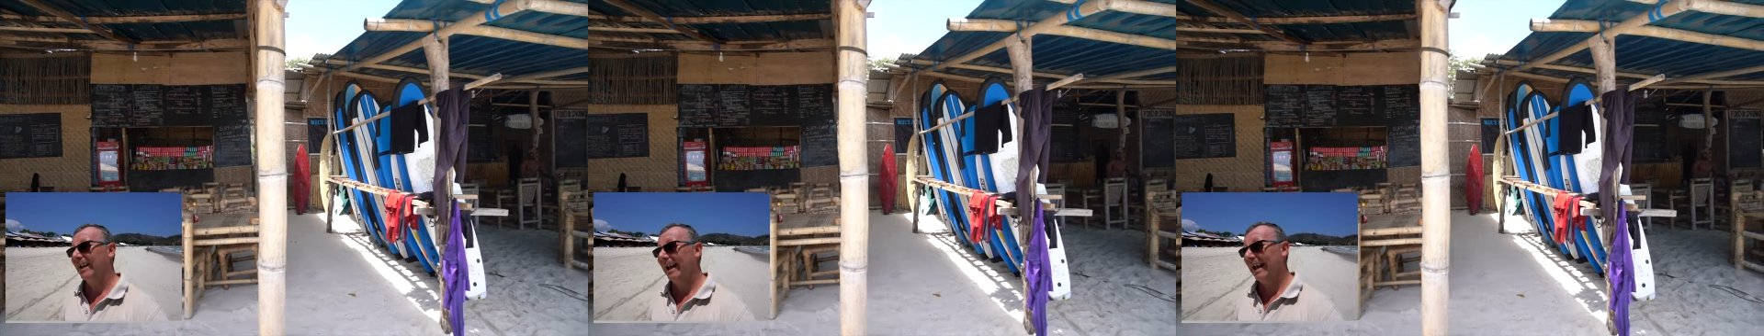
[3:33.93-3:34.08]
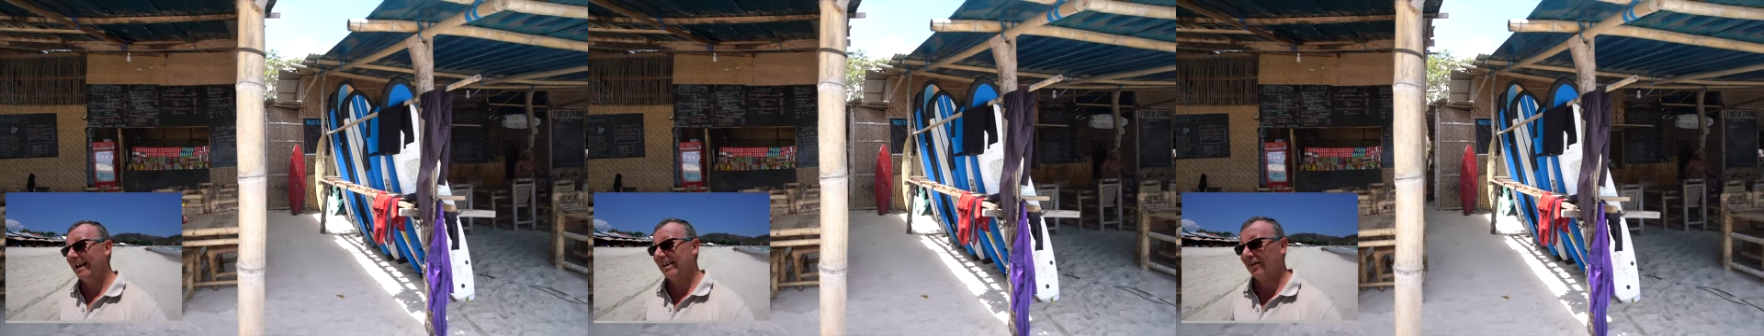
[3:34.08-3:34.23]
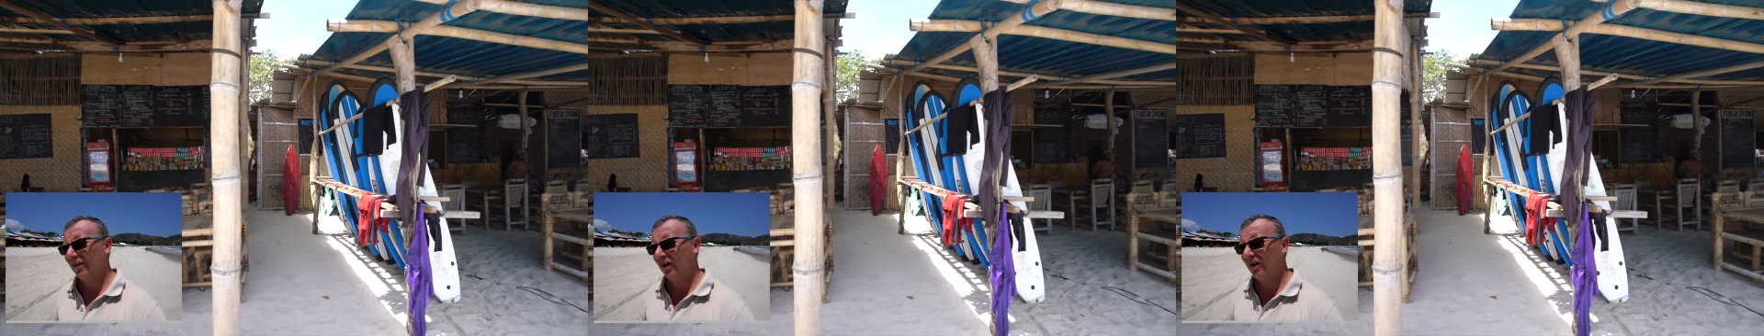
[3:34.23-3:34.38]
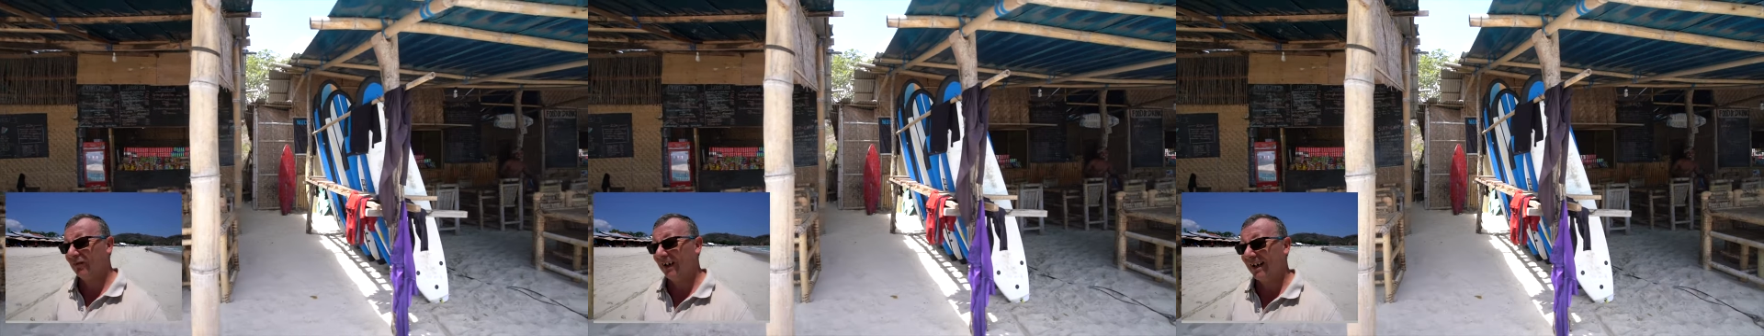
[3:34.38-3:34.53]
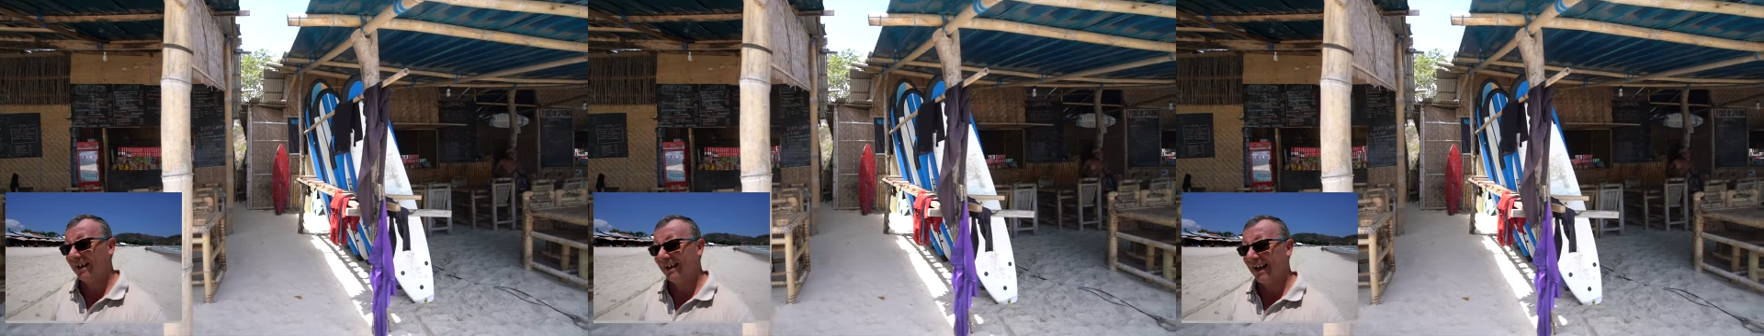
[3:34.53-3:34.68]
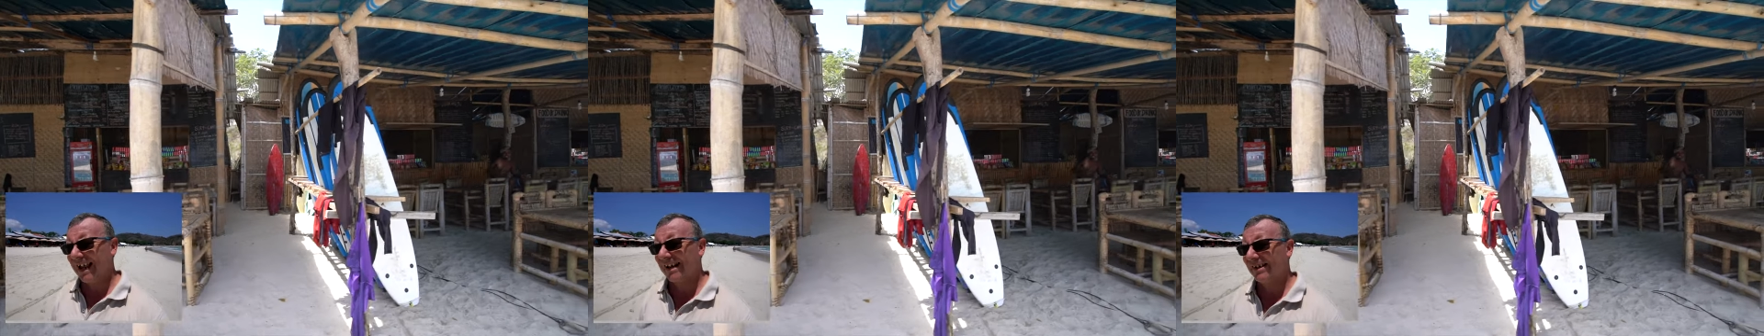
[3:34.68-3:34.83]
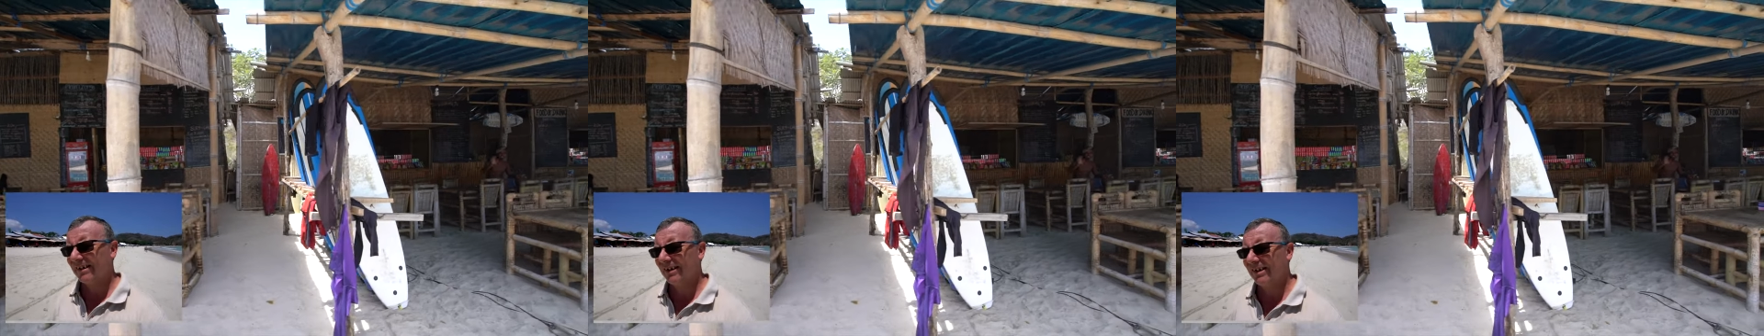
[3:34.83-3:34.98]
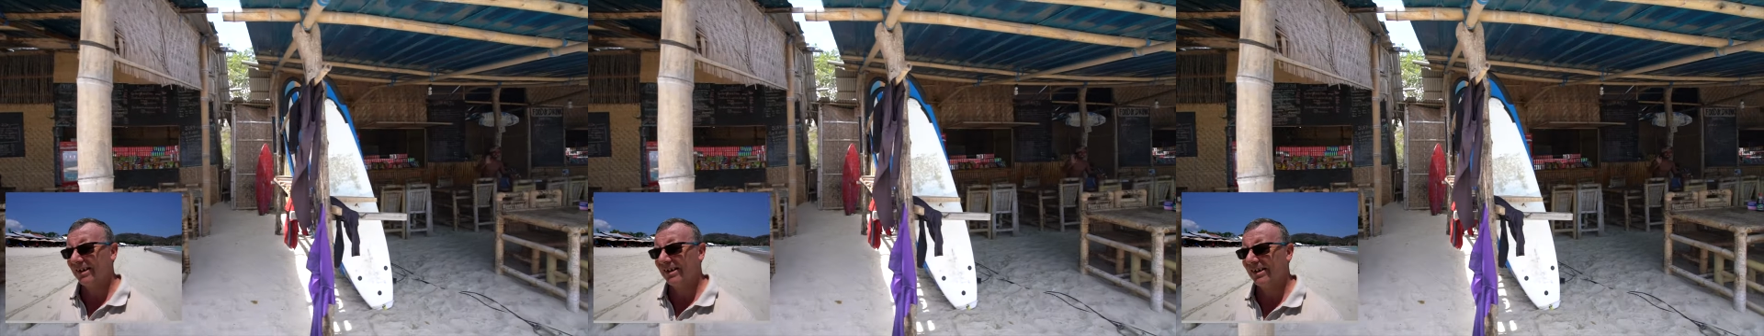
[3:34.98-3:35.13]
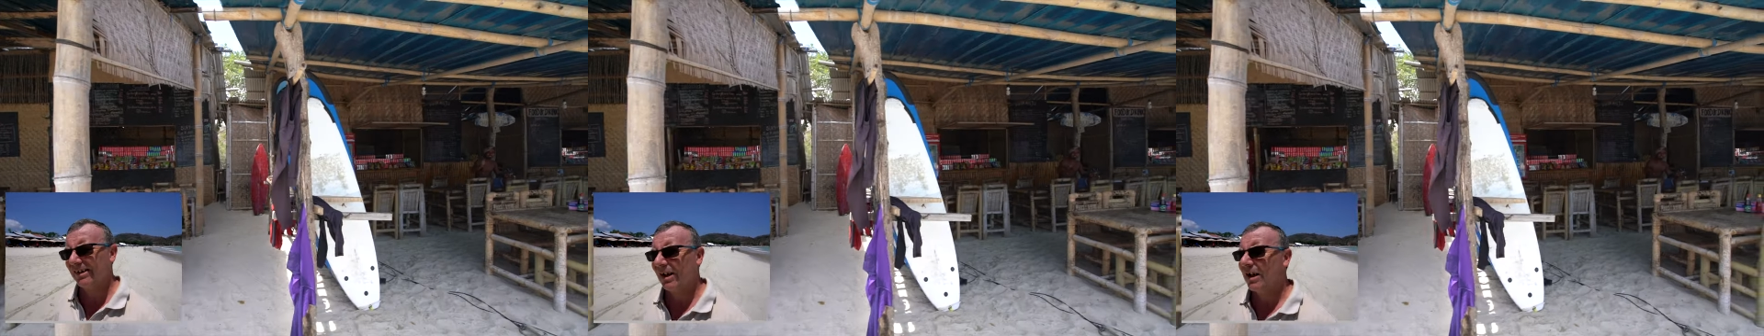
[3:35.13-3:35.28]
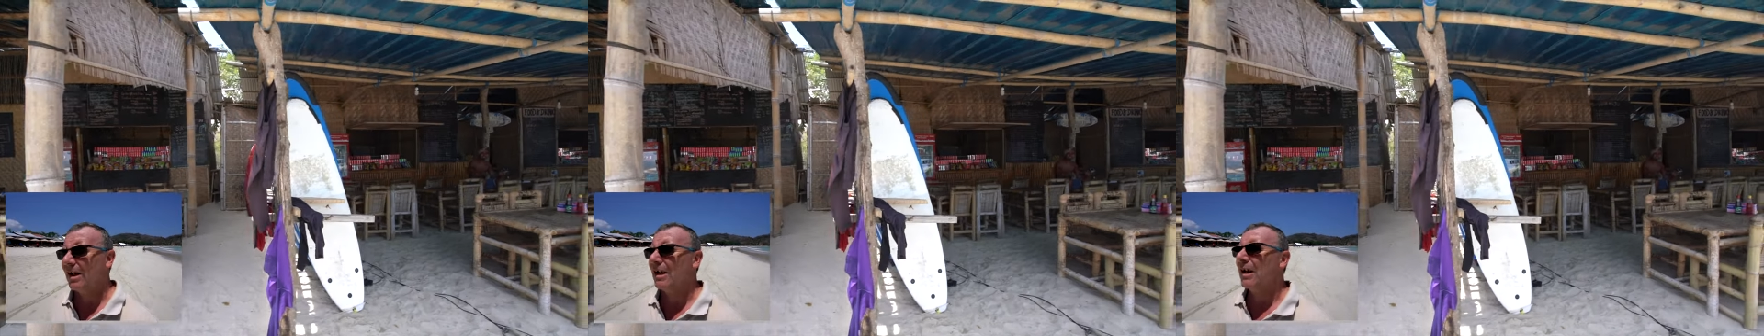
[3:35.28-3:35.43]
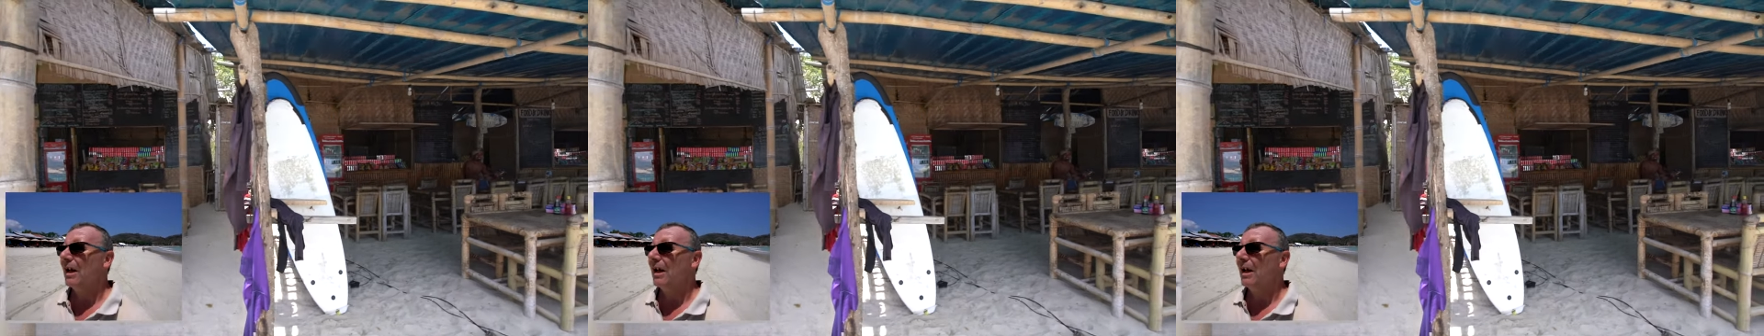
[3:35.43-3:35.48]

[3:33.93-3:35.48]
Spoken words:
get surfing lessons,